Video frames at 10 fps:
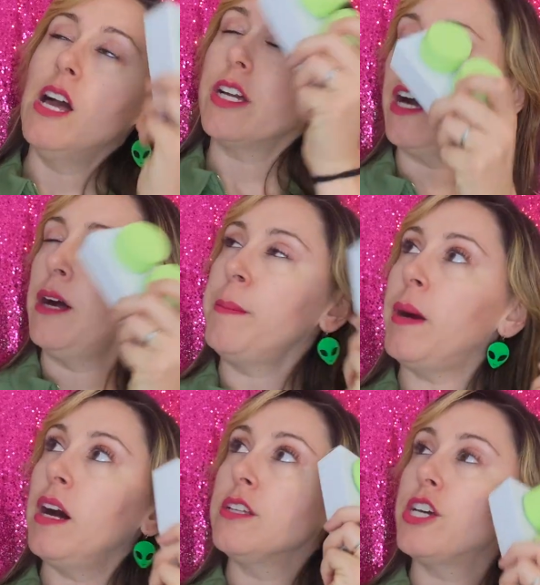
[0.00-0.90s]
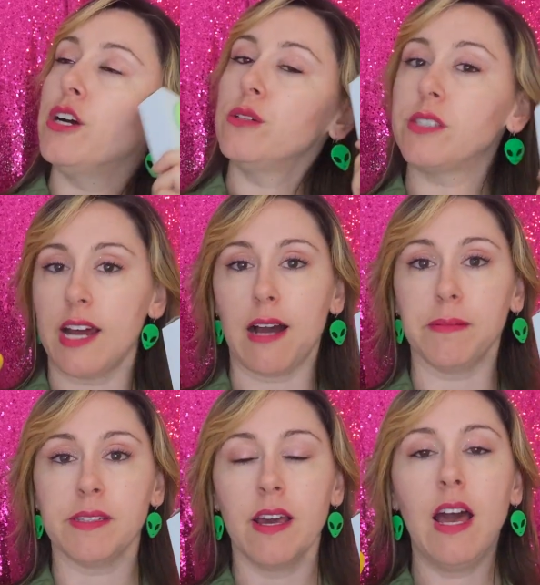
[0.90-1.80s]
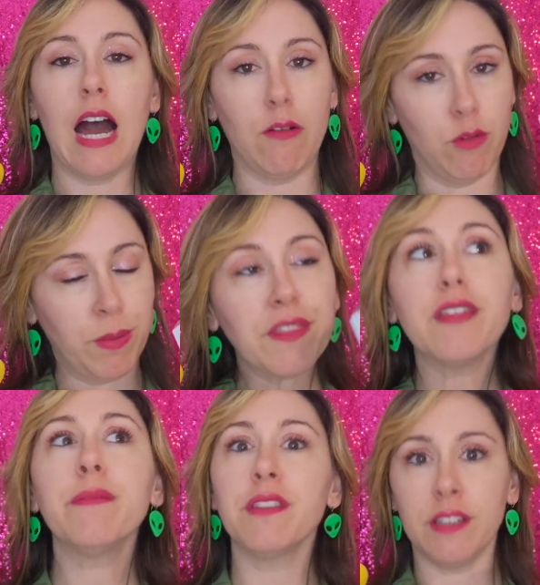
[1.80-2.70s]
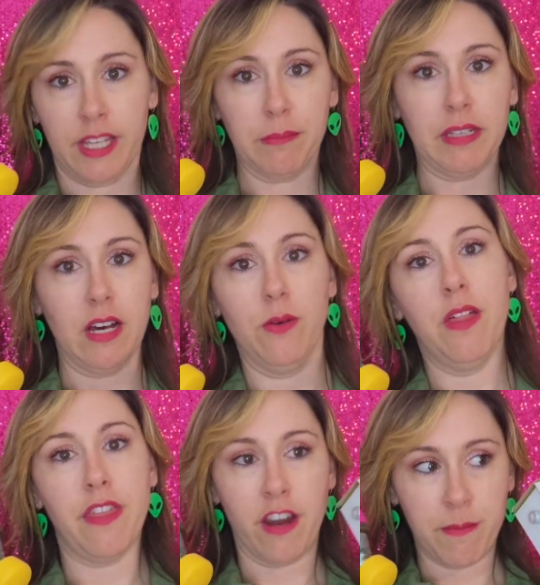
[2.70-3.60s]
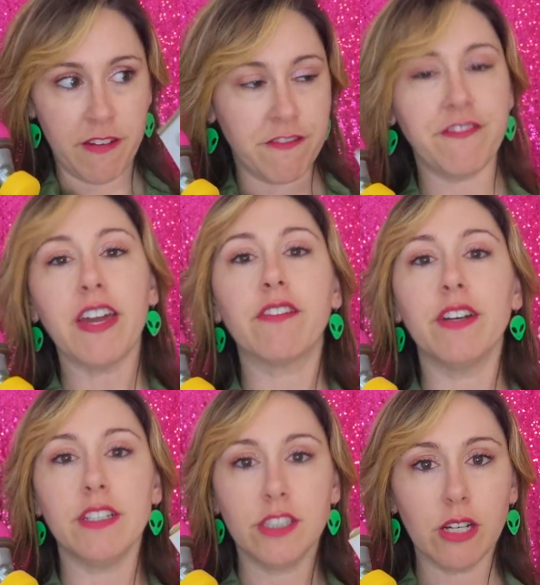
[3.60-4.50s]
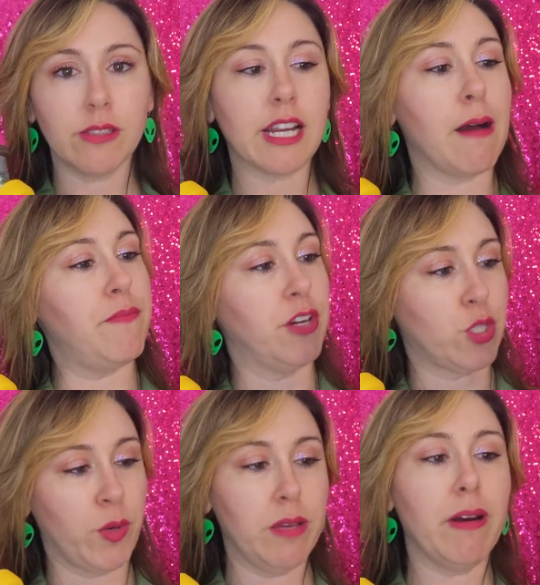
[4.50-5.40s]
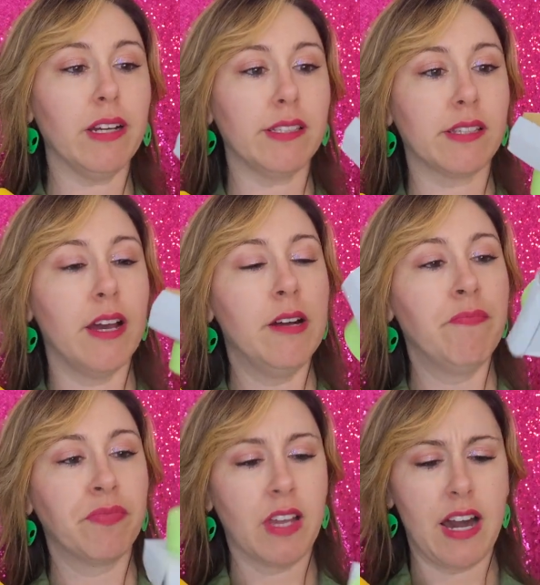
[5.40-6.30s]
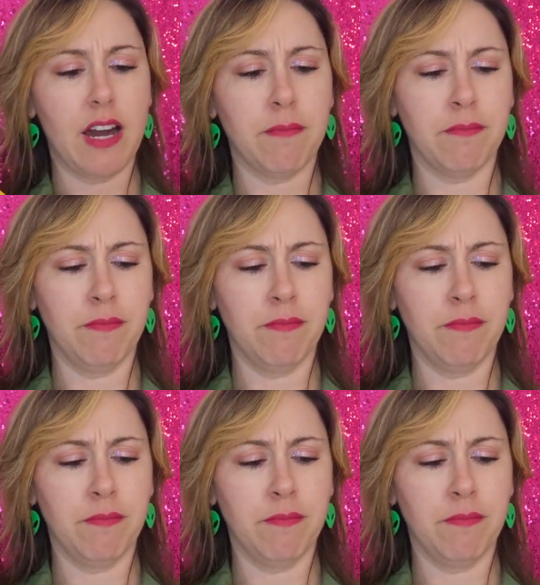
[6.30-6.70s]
Gumball toe stops. I will put them in the link below. They are my favorite toe stop. They're 20 bucks, I